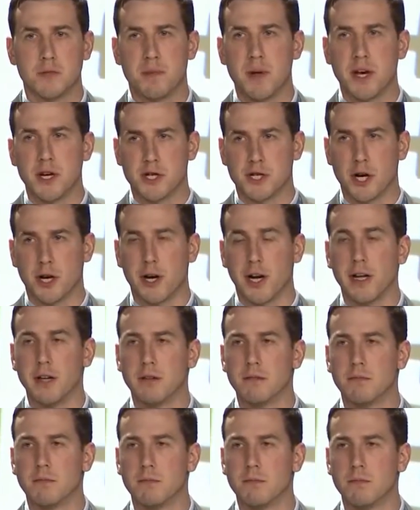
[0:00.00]
been a journey.
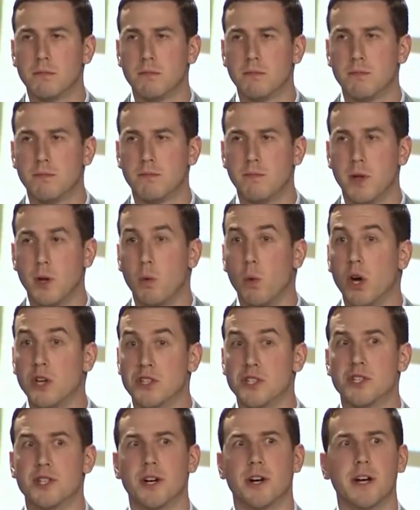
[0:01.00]
It was
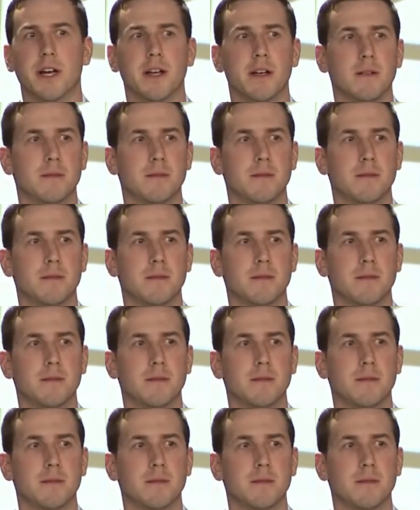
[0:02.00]
a journey.